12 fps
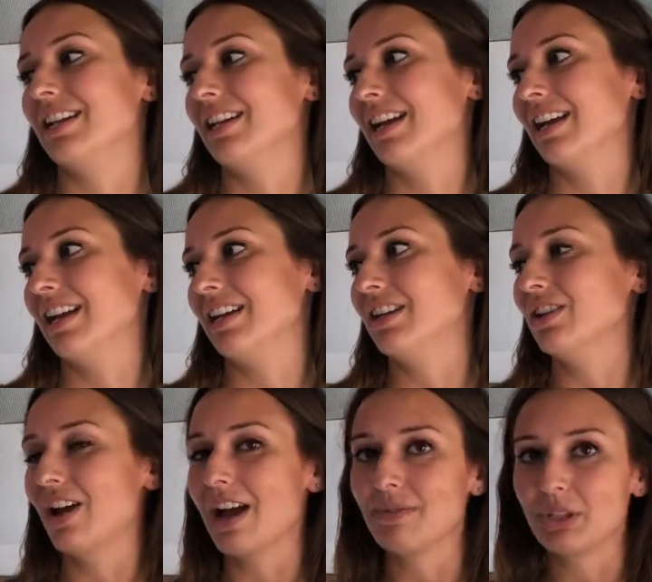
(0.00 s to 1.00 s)
And I,
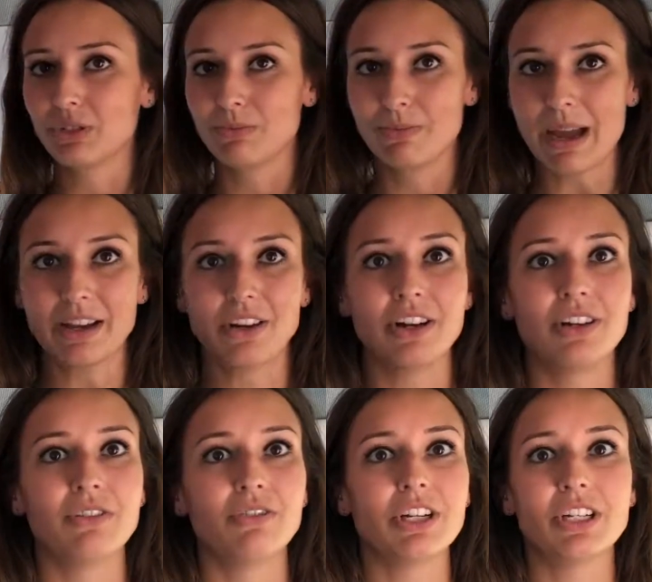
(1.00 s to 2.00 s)
have this
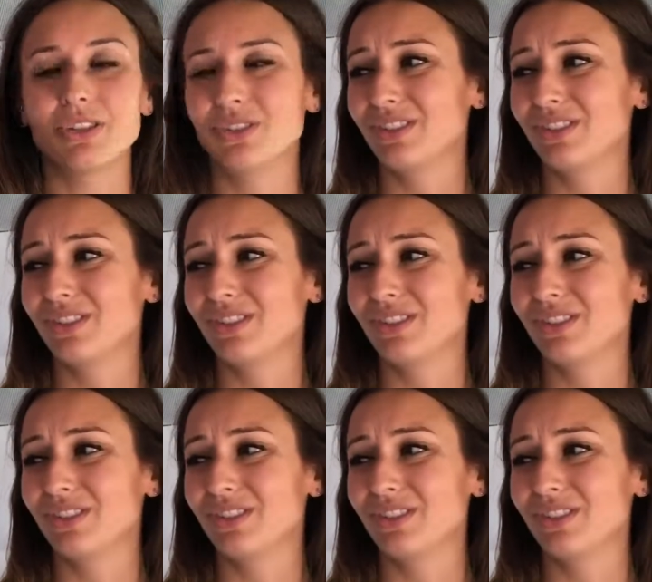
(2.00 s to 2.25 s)
background in retail,